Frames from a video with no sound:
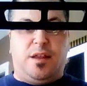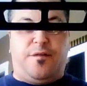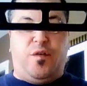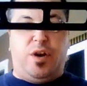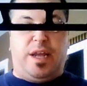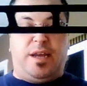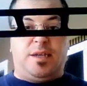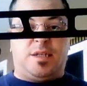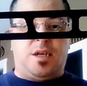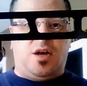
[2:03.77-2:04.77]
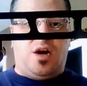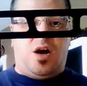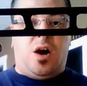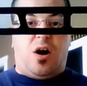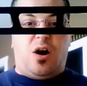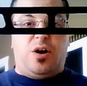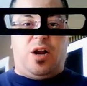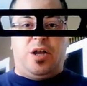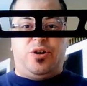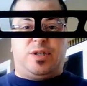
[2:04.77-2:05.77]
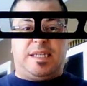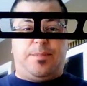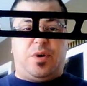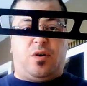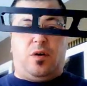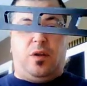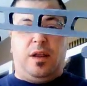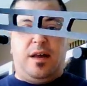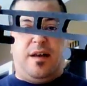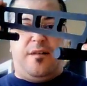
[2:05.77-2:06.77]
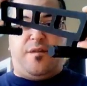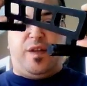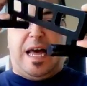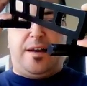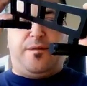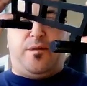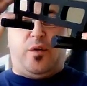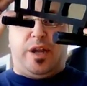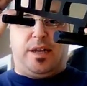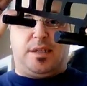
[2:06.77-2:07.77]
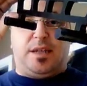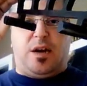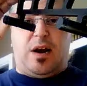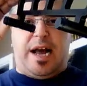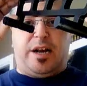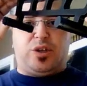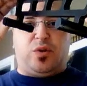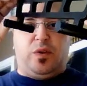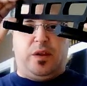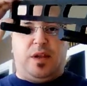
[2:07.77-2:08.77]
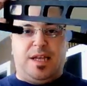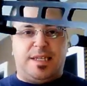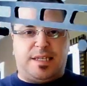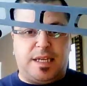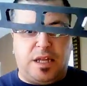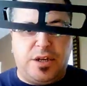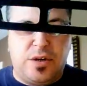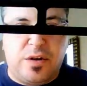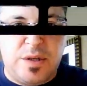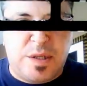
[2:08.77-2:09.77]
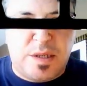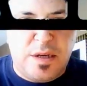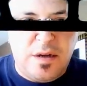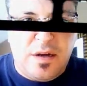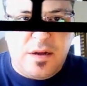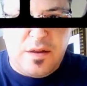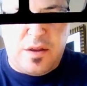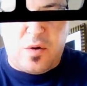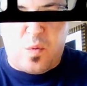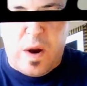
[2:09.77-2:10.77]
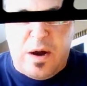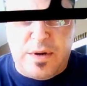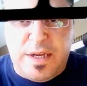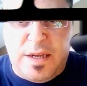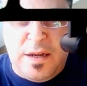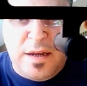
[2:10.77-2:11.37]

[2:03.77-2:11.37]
the footings are not your typical flat footings. They're actual cylinders. They're rounded